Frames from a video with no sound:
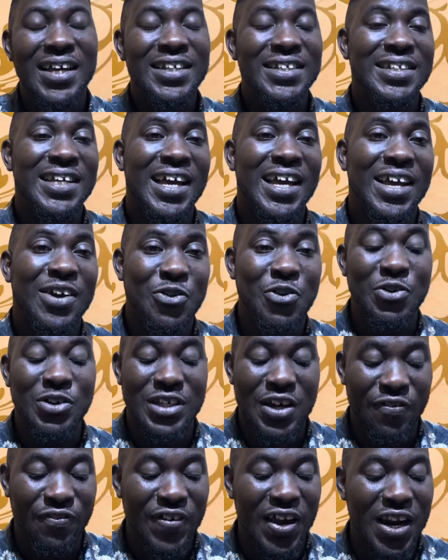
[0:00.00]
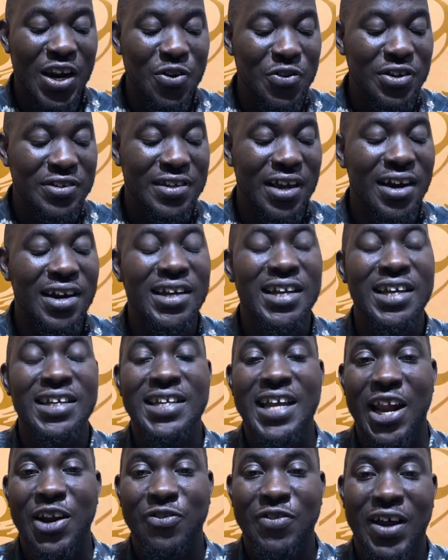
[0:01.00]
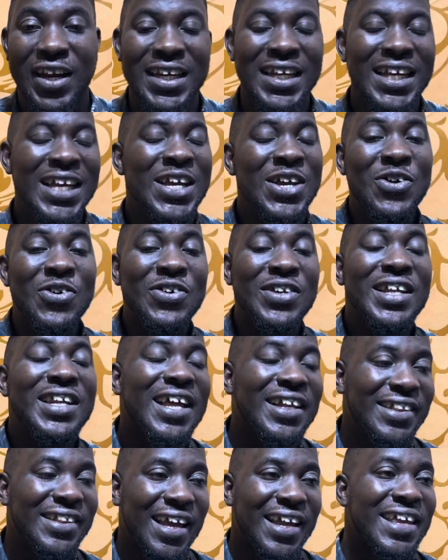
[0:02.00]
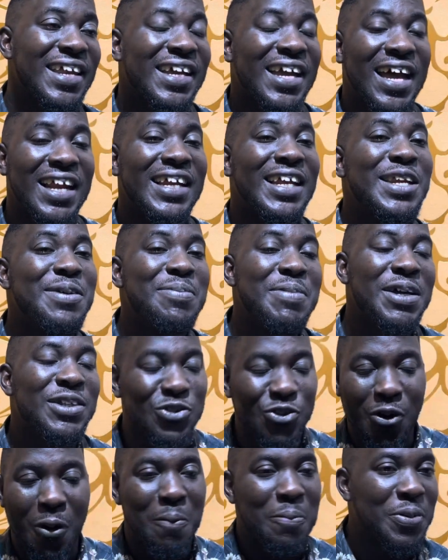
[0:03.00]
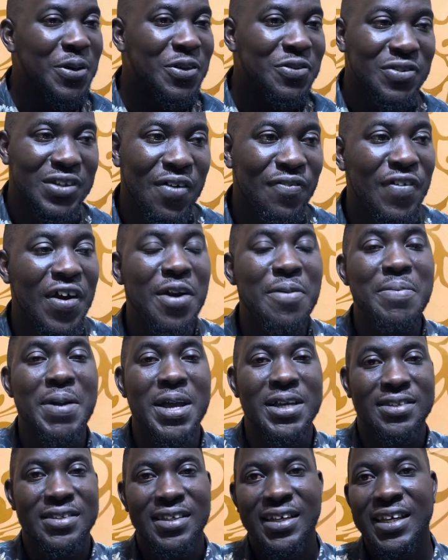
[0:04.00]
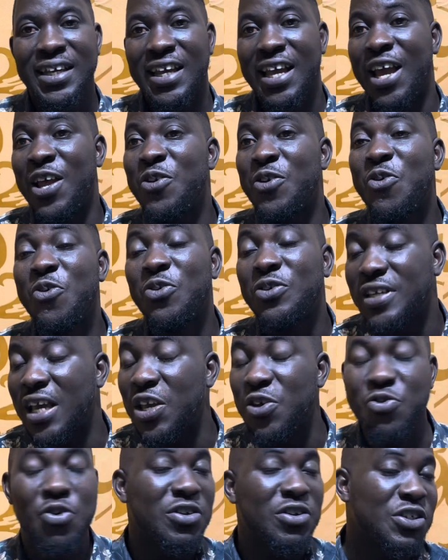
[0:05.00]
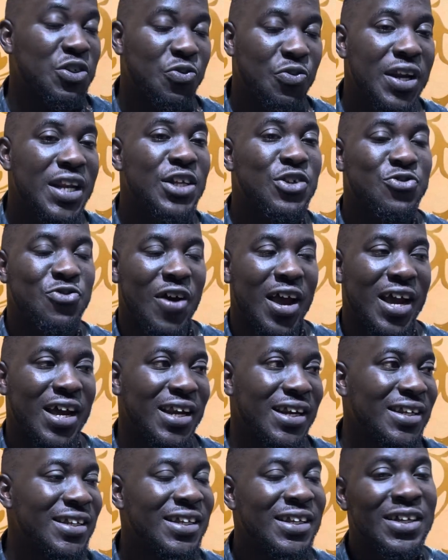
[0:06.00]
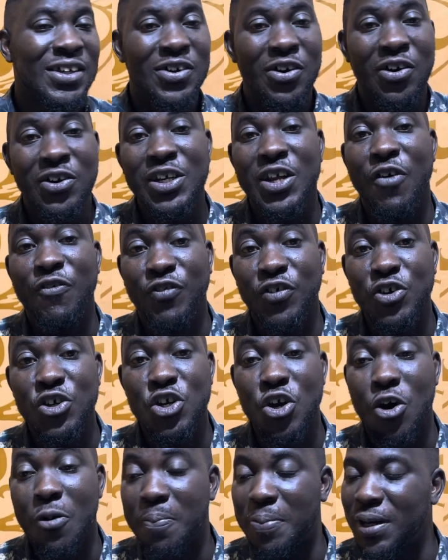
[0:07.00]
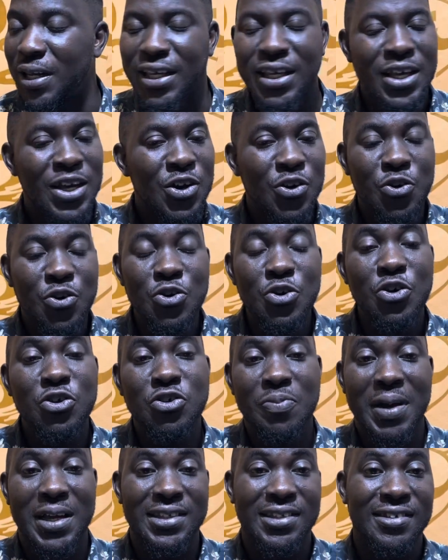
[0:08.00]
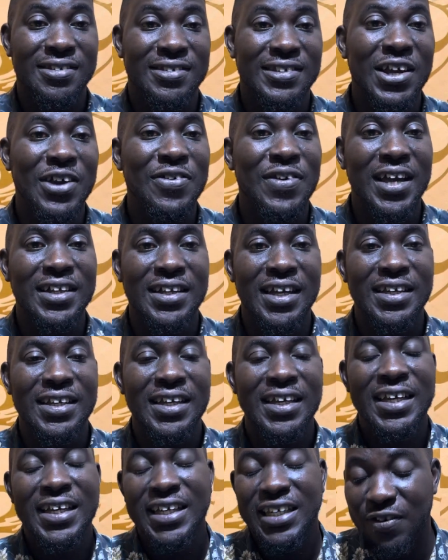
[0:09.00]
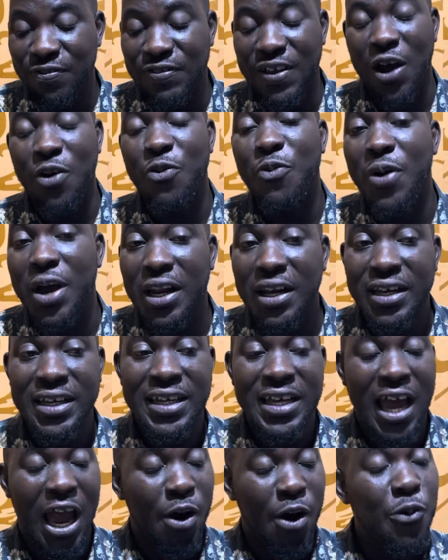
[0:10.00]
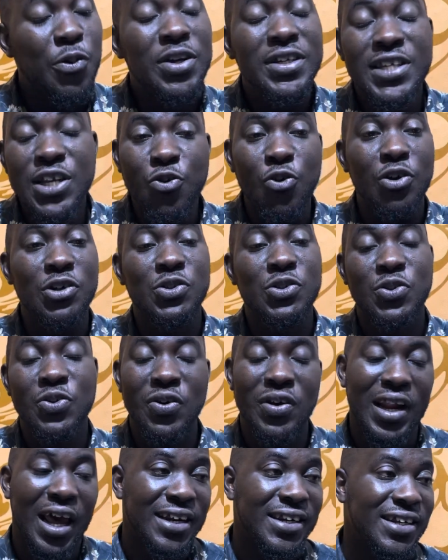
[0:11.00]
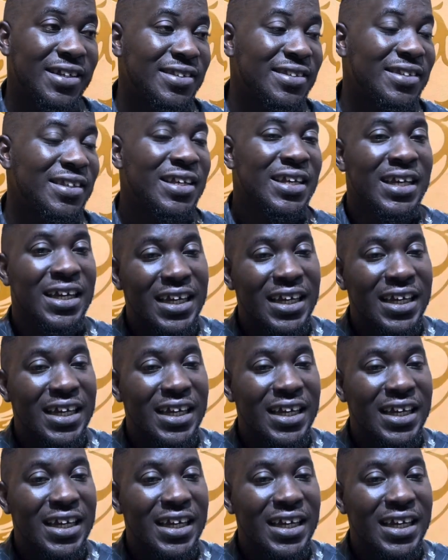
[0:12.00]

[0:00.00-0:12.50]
say coach your friend Luis Enrique Janapan who need the technical element to compete with the very best, and who say he was really struggling on the field of play. Kudos to Manchester United. They've done well. I wish they continue like this,